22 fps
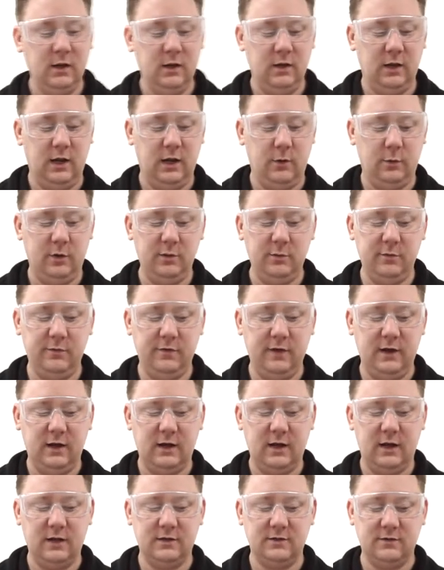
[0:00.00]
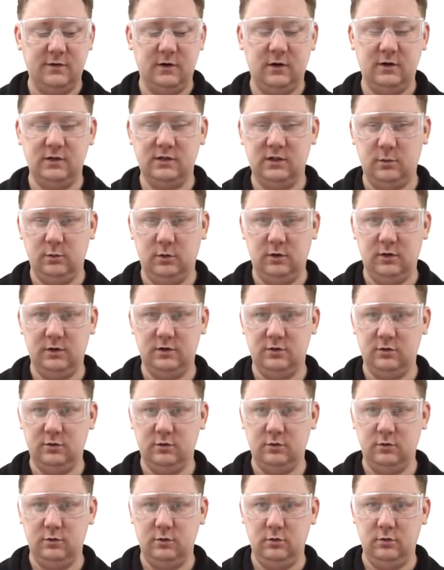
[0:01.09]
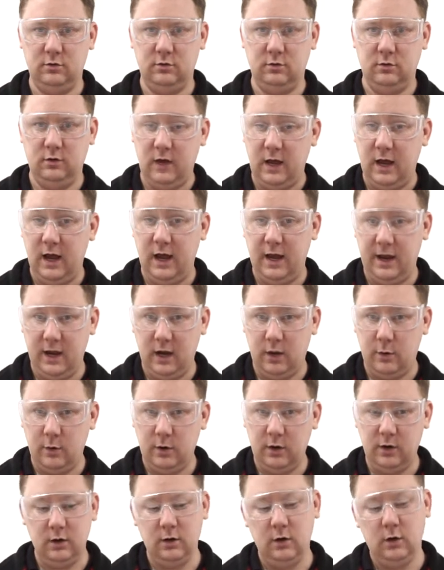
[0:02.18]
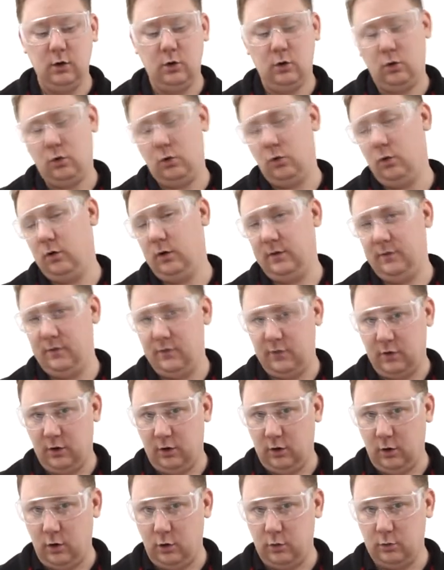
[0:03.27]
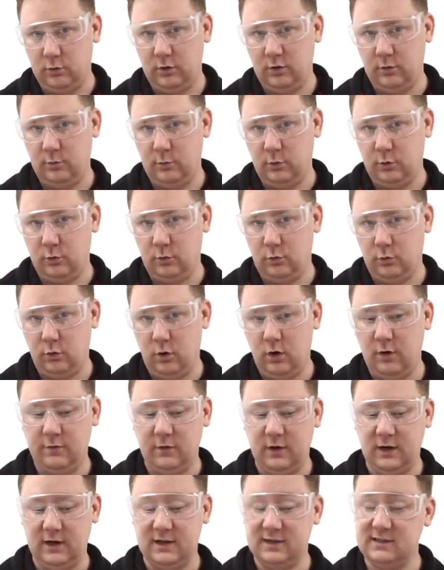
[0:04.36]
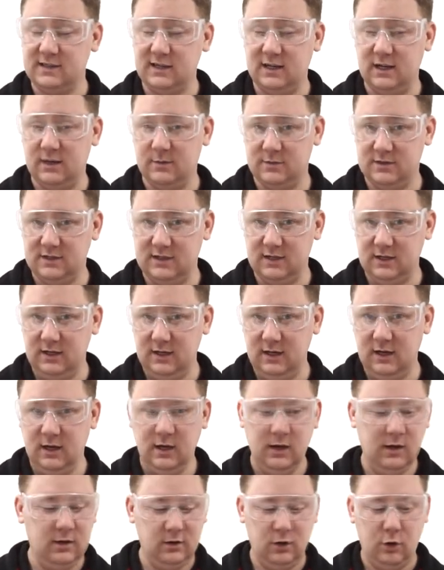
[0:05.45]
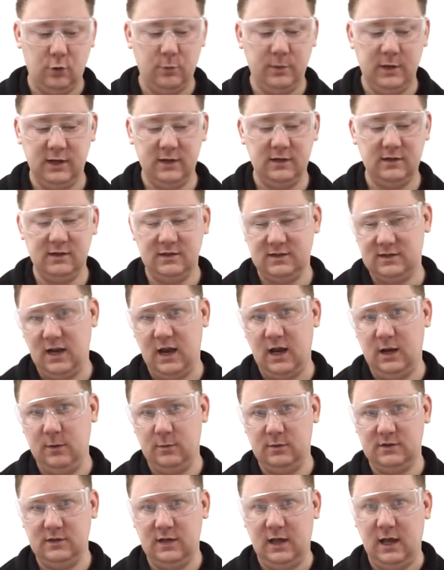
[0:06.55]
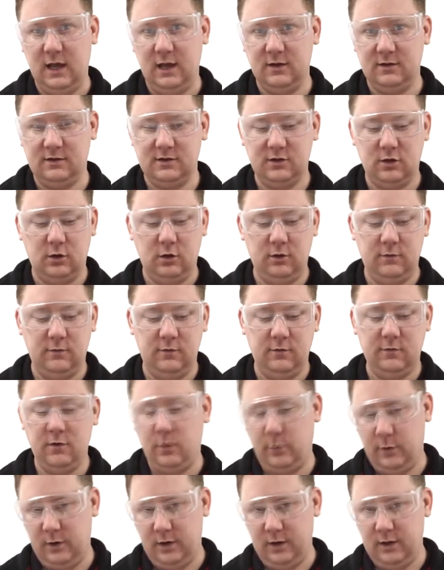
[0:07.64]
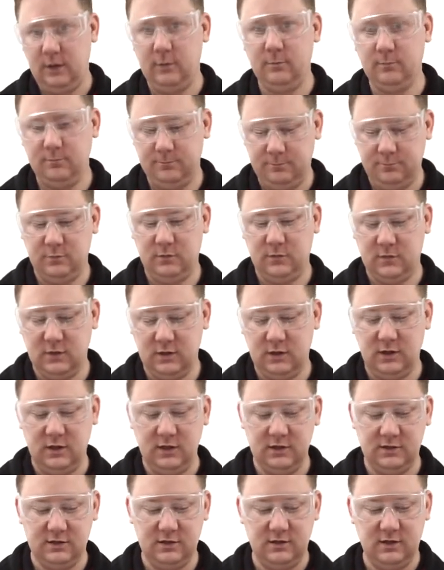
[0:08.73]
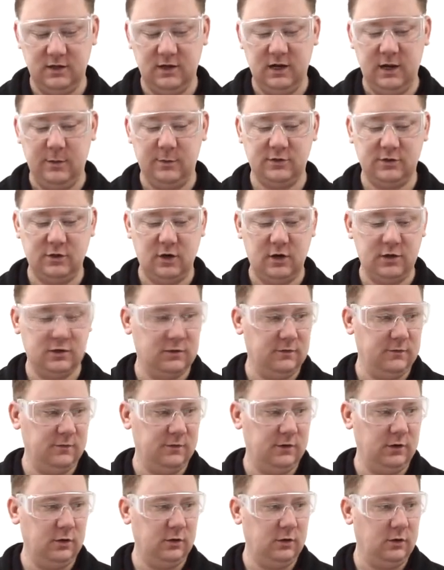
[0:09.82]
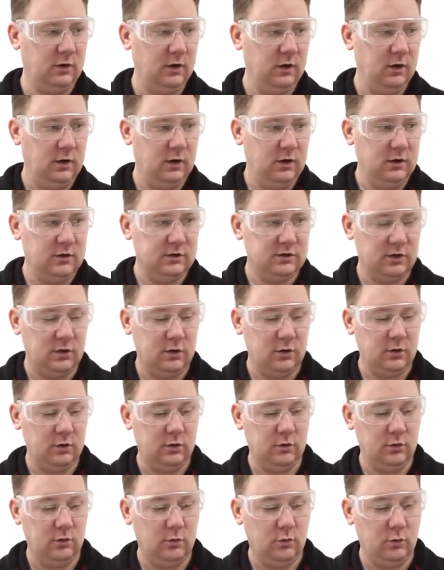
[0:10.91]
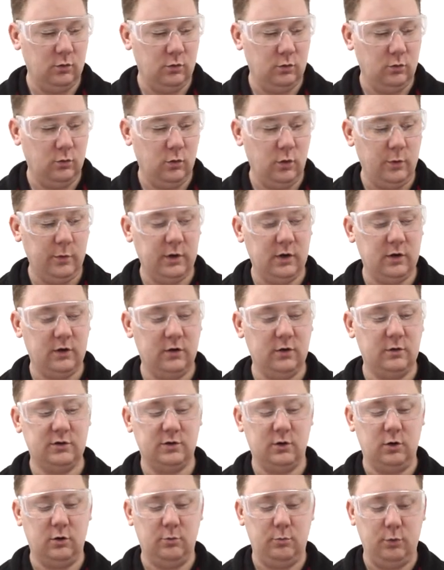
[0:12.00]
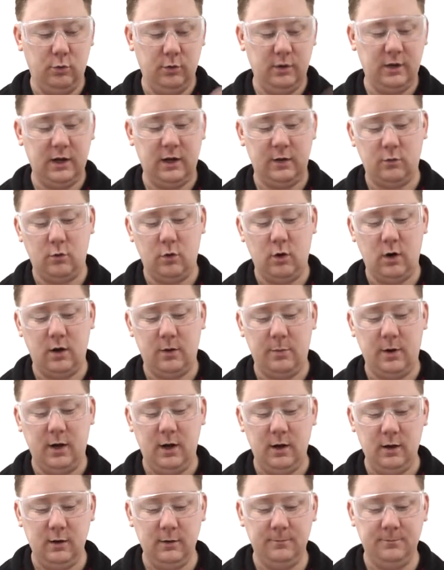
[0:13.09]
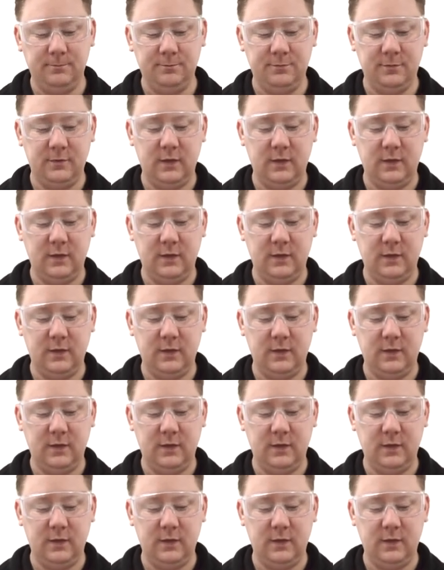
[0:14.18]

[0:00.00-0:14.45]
Now, Weatherby Vanguards are very similar to a Howler, or if you've got an older model rifle like a CMC, they'll be the same as that. So if you've got one of them, this is the demonstration for you. So what we're going to do is we're going to pull the gun right apart,